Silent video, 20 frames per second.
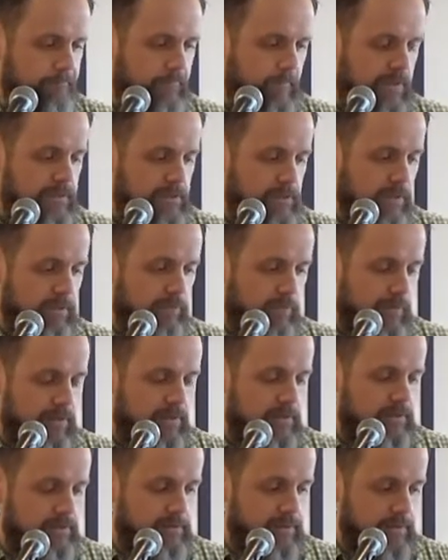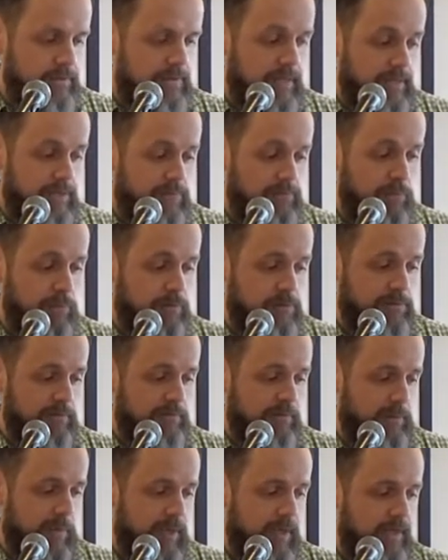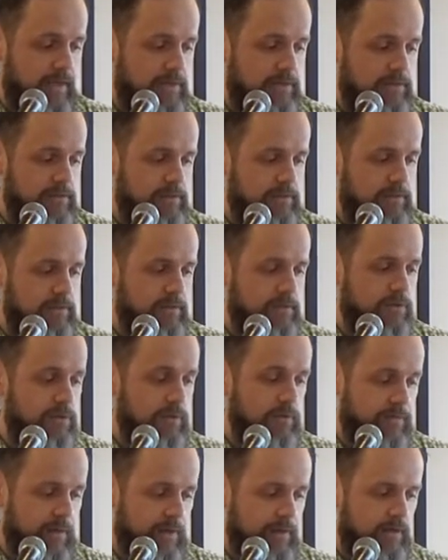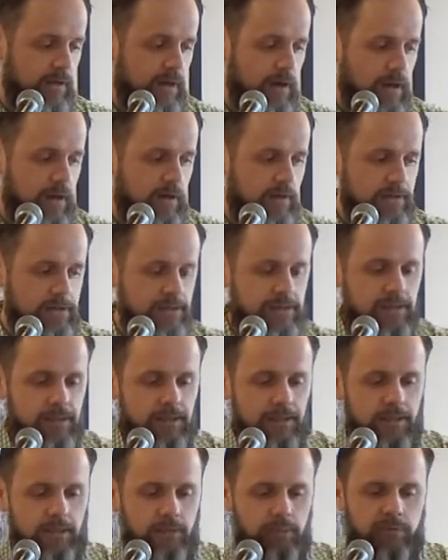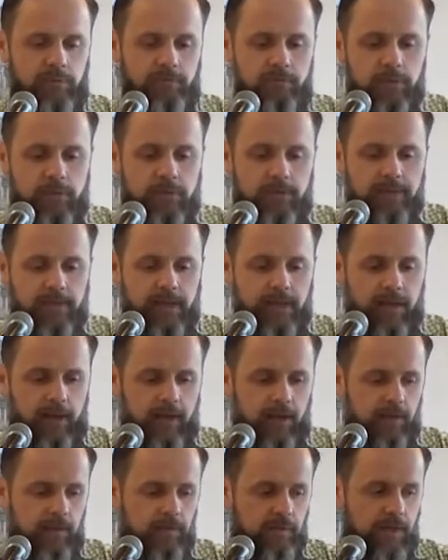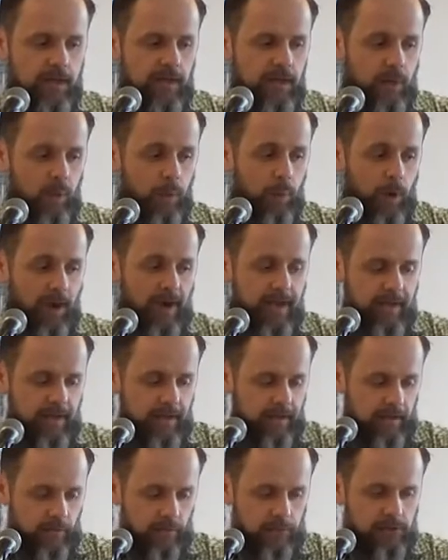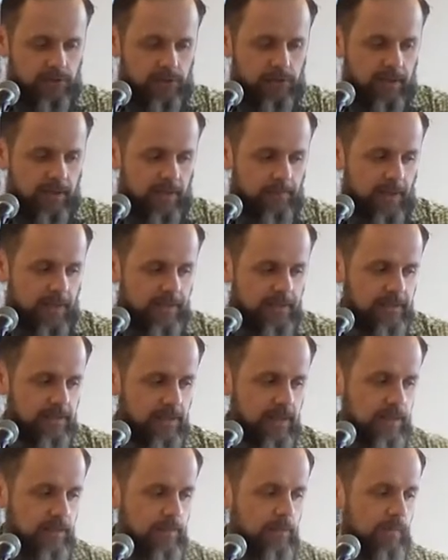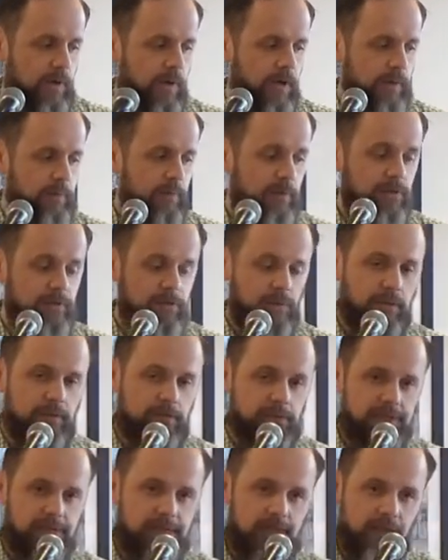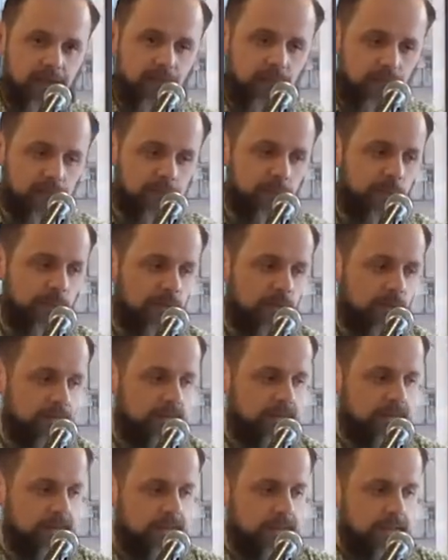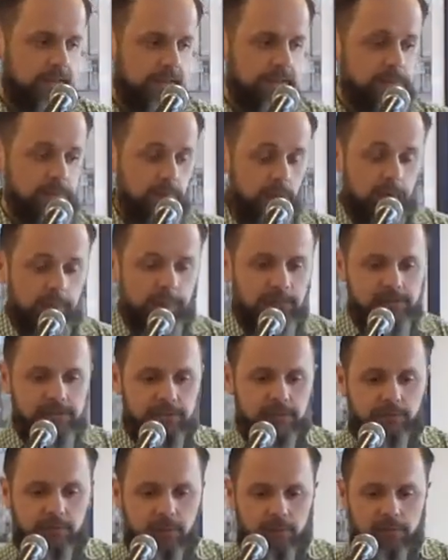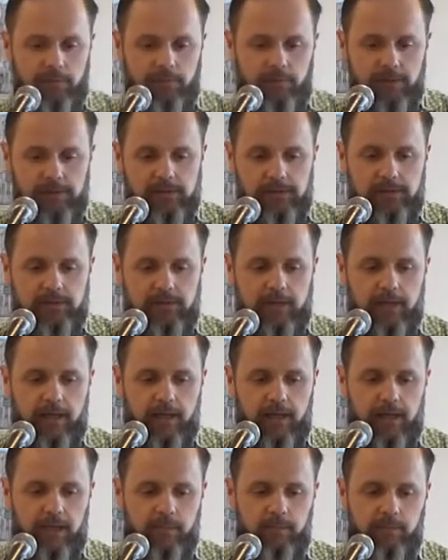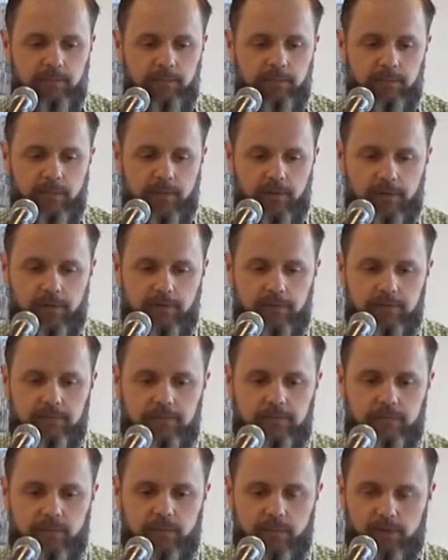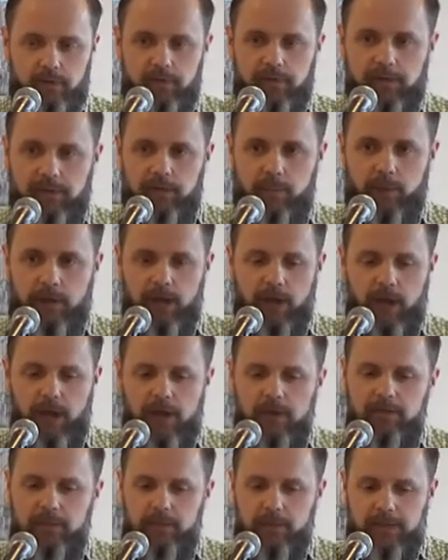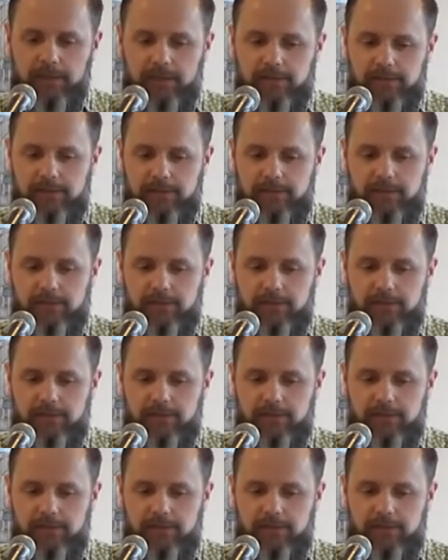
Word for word: it's the it's the tense focus of the mind to affect the heart. We've looked at uh, why we should kind of meditate uh, because we understand God's will, His purpose and view of us. Um, but when I think about how do we actually